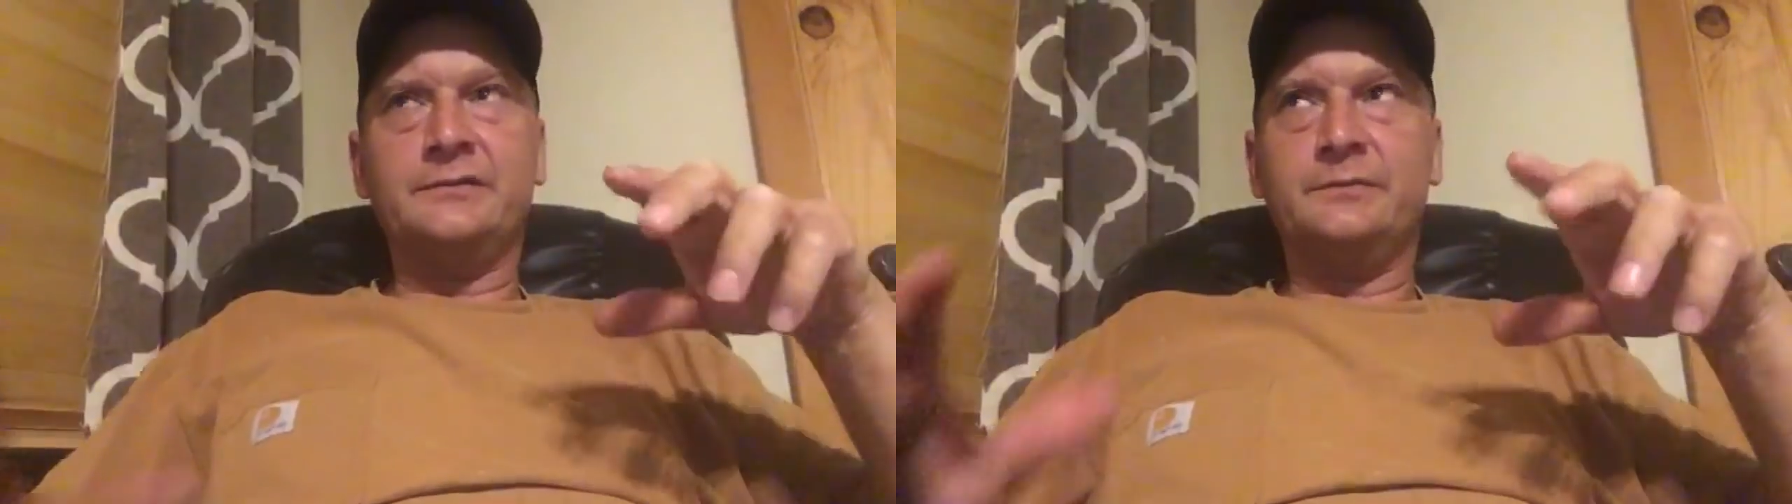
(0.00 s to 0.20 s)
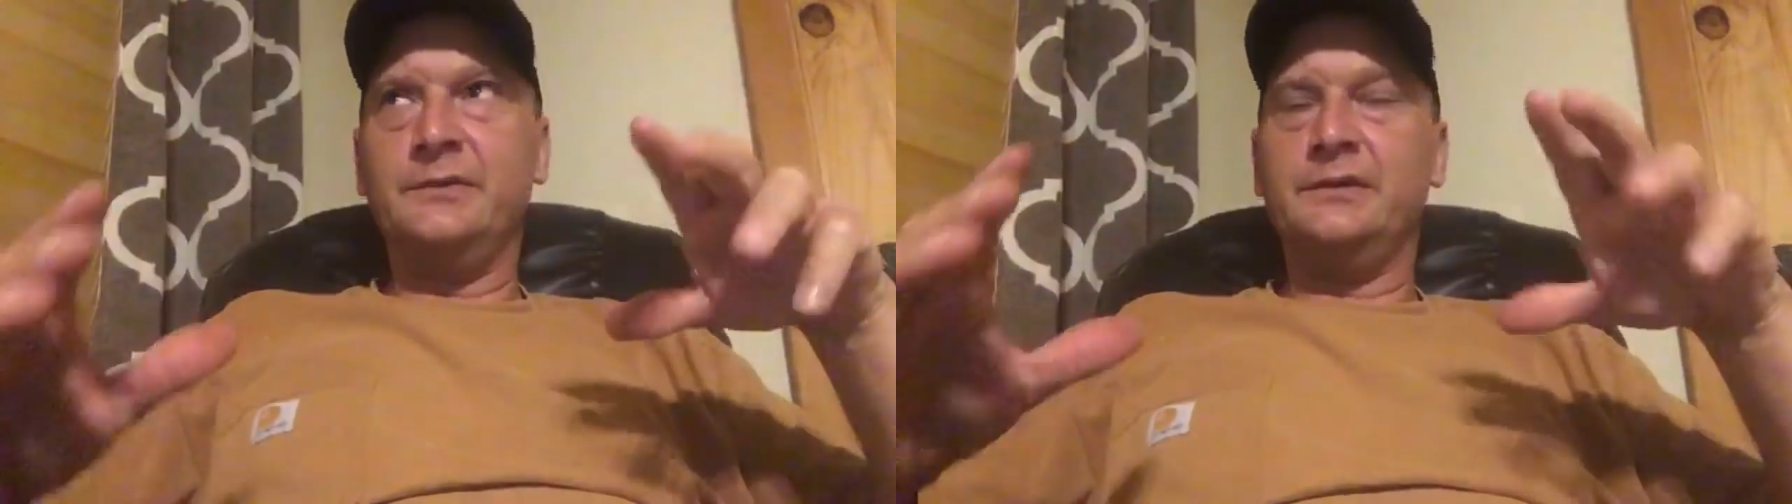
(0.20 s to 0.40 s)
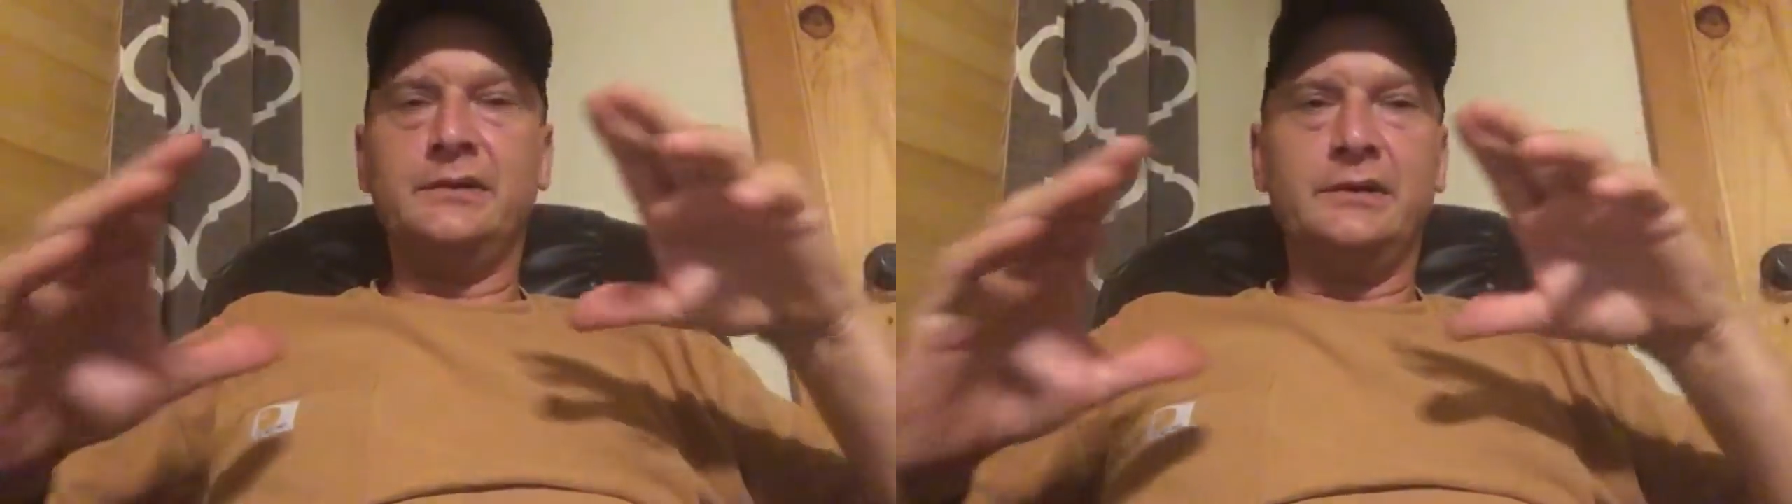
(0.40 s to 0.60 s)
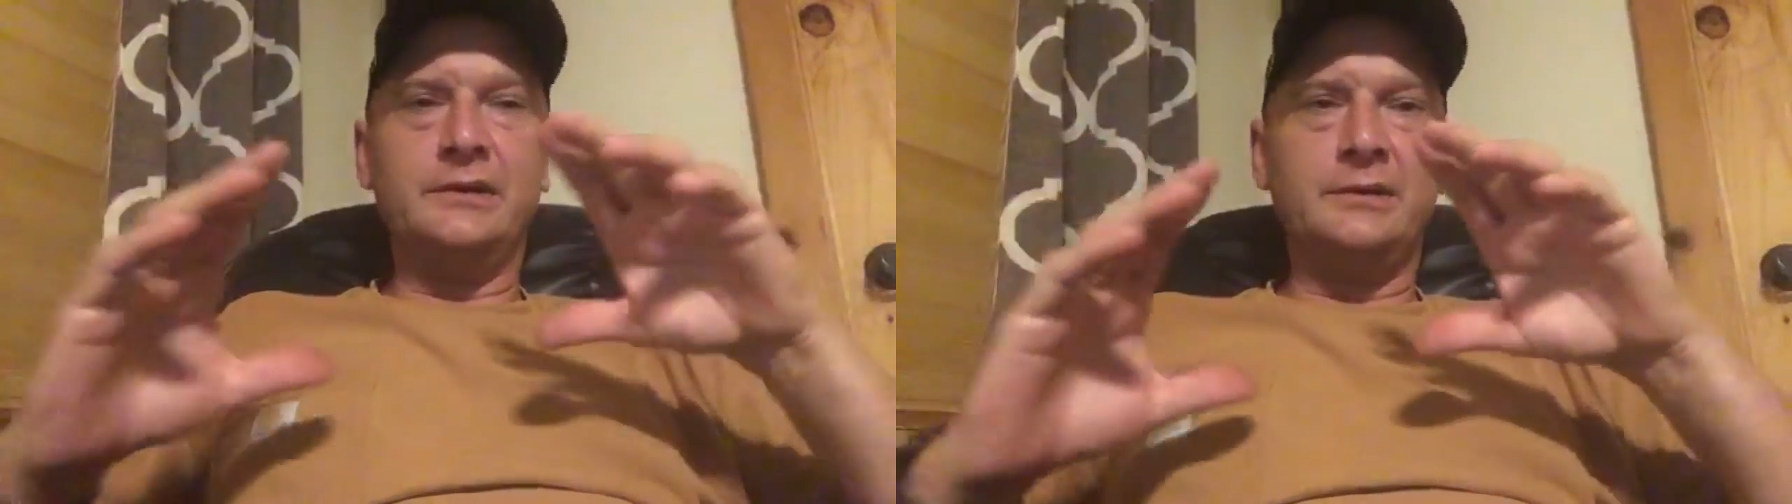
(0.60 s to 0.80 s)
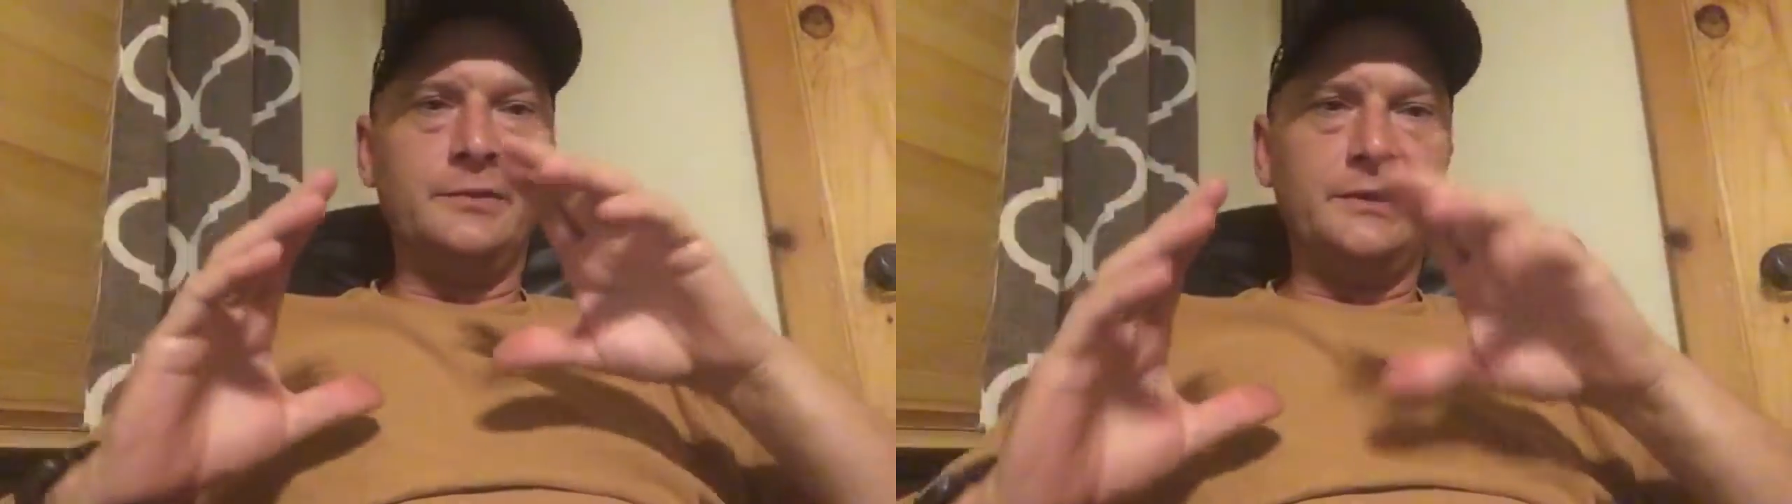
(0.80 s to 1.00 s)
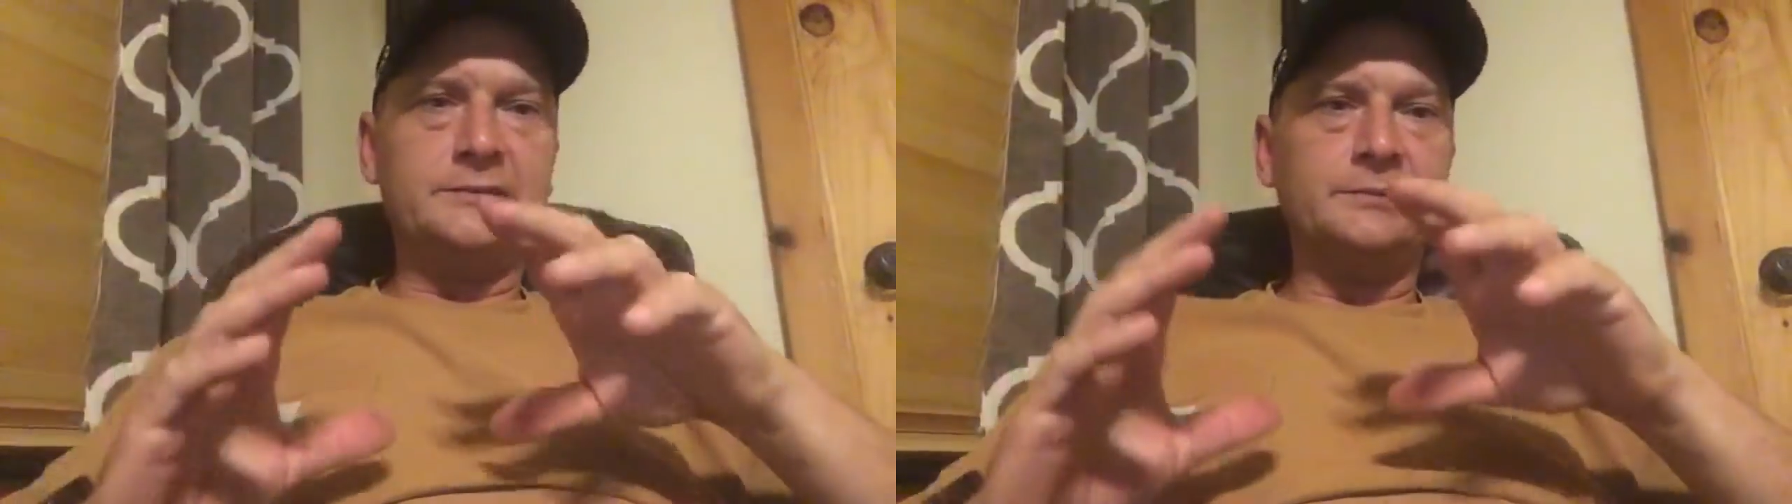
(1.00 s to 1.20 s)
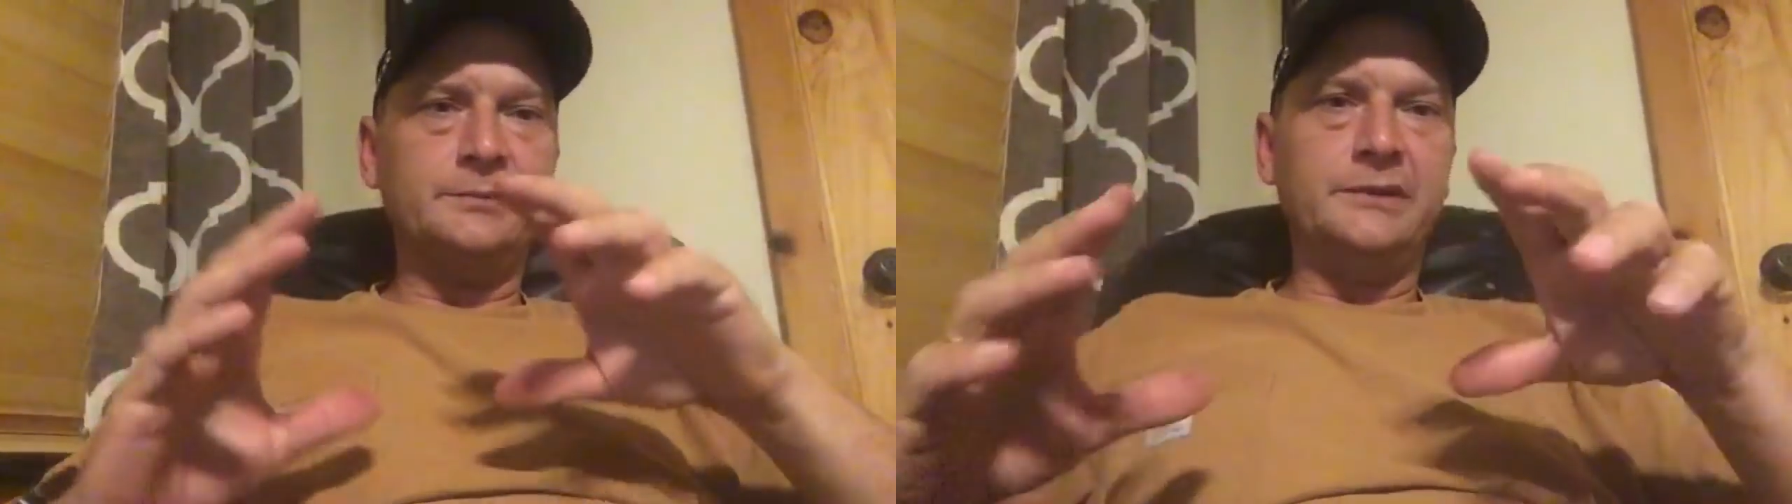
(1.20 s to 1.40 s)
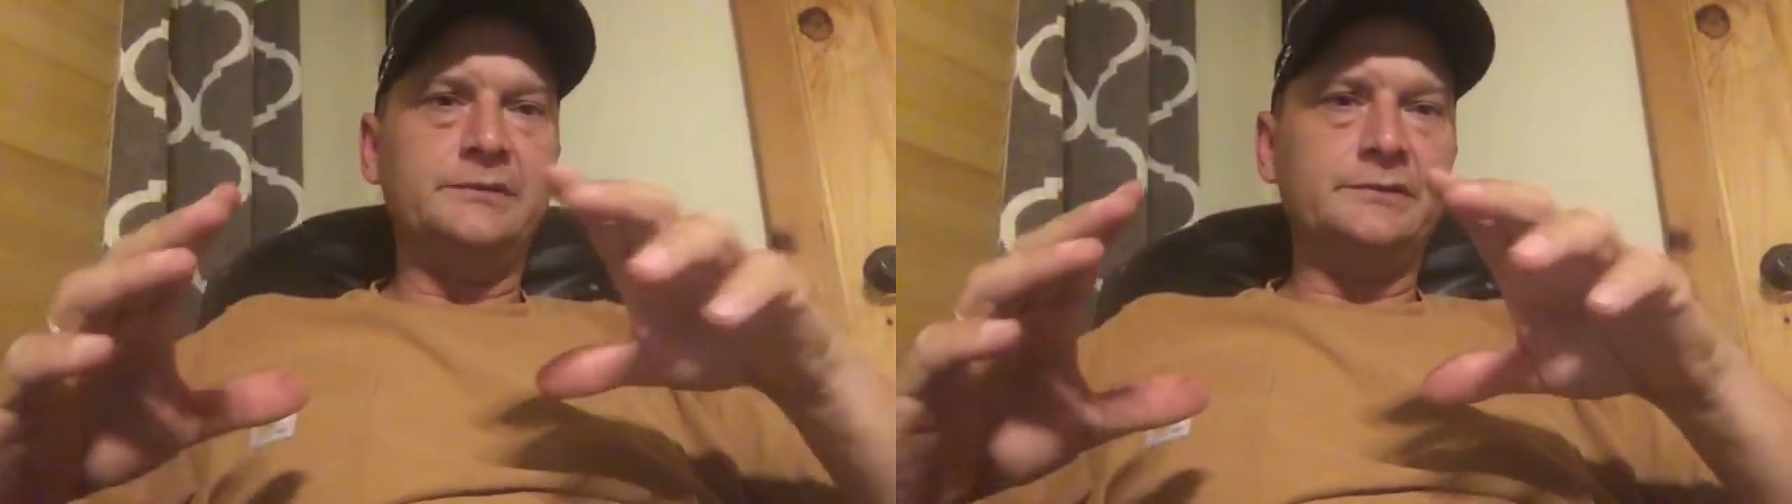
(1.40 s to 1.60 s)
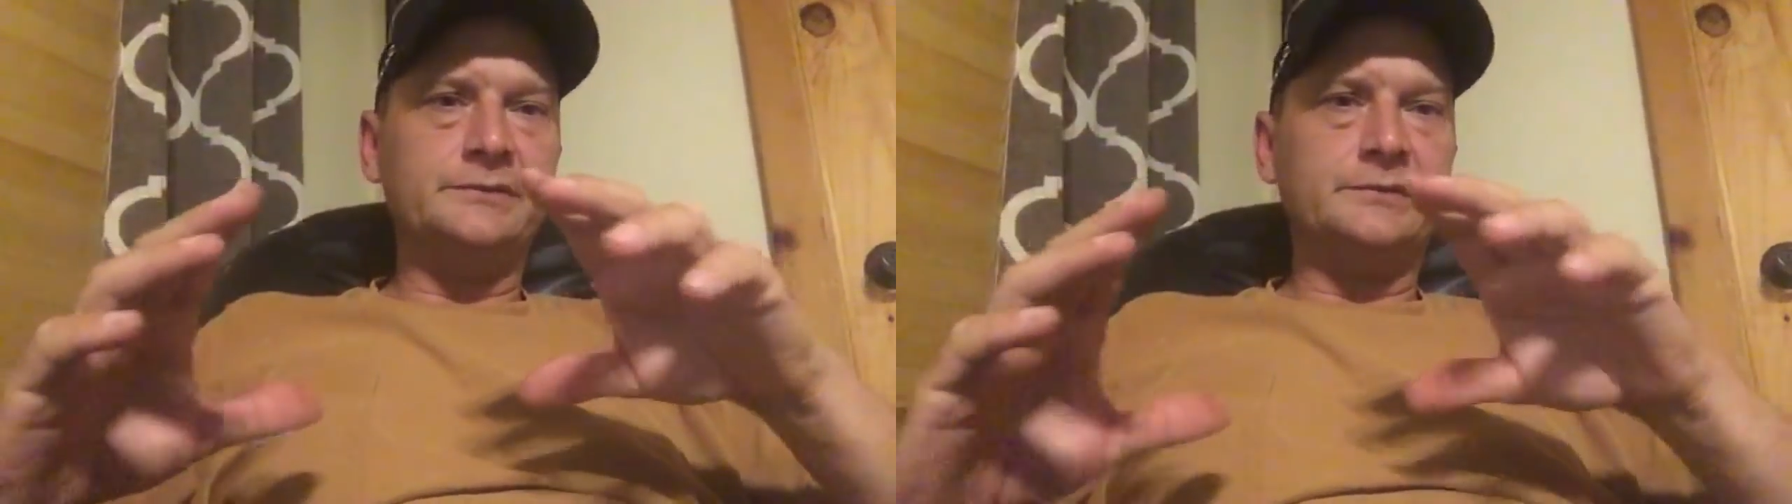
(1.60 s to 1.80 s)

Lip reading: just been taking bits and pieces,